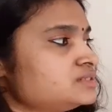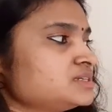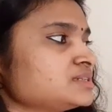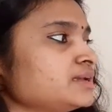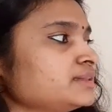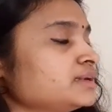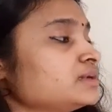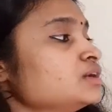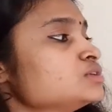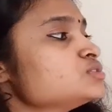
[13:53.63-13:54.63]
Just like
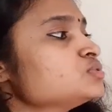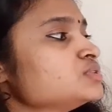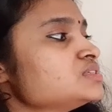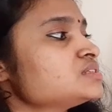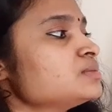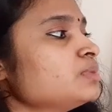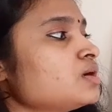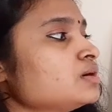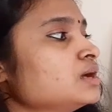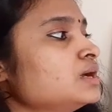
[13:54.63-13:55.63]
that. So this is a
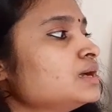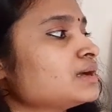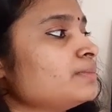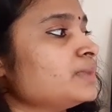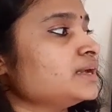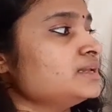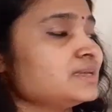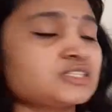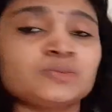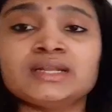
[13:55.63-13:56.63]
block combining
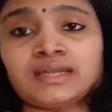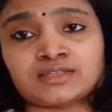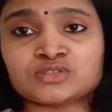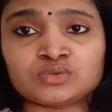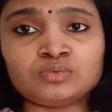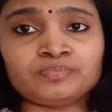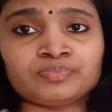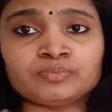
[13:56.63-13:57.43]
x1 and x2.